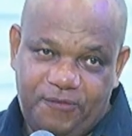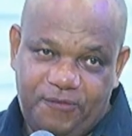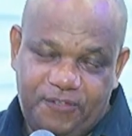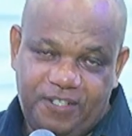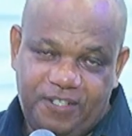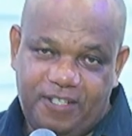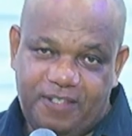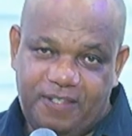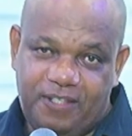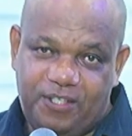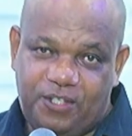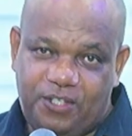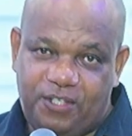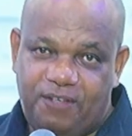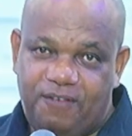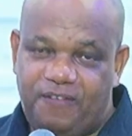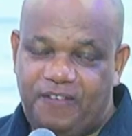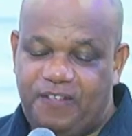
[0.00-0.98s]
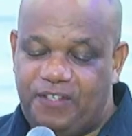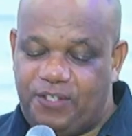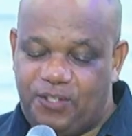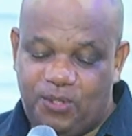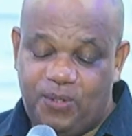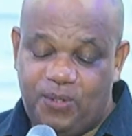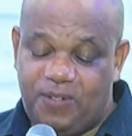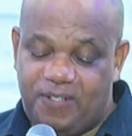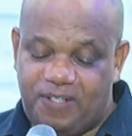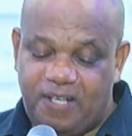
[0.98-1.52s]
the service
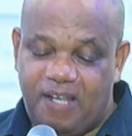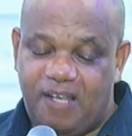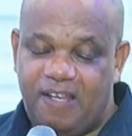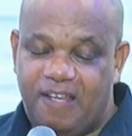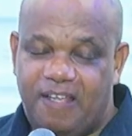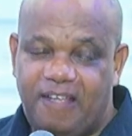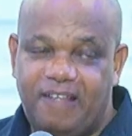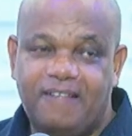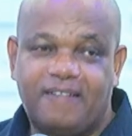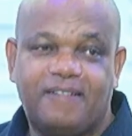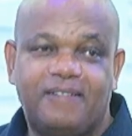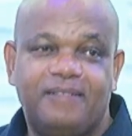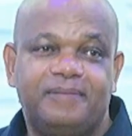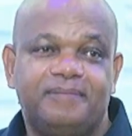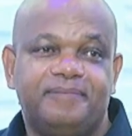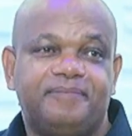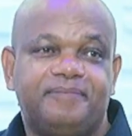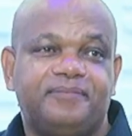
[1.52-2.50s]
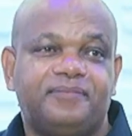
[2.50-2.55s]
on Sunday, on